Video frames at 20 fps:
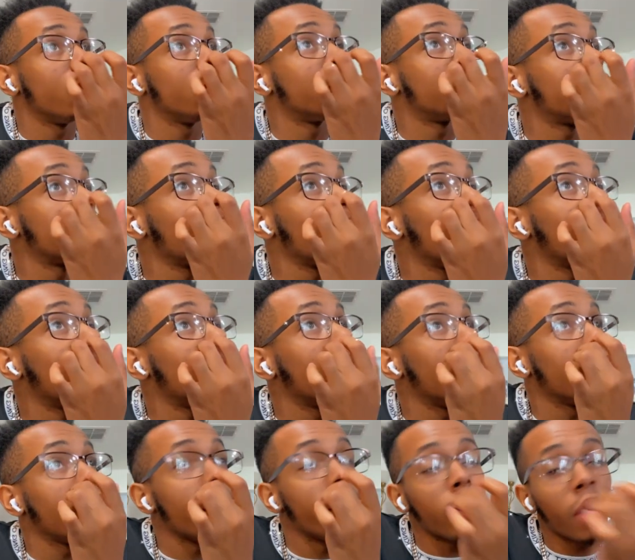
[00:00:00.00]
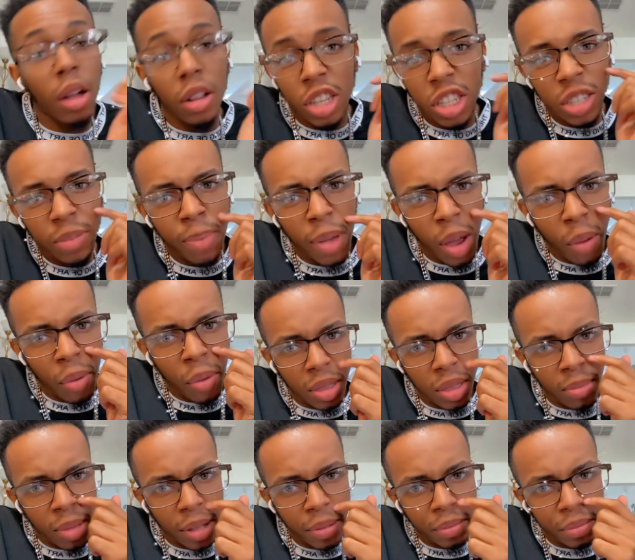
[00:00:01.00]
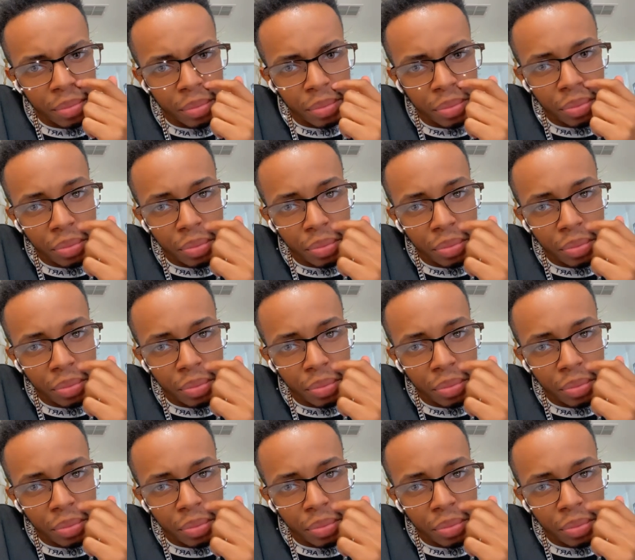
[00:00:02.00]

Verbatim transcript: So um, if y'all just bear me,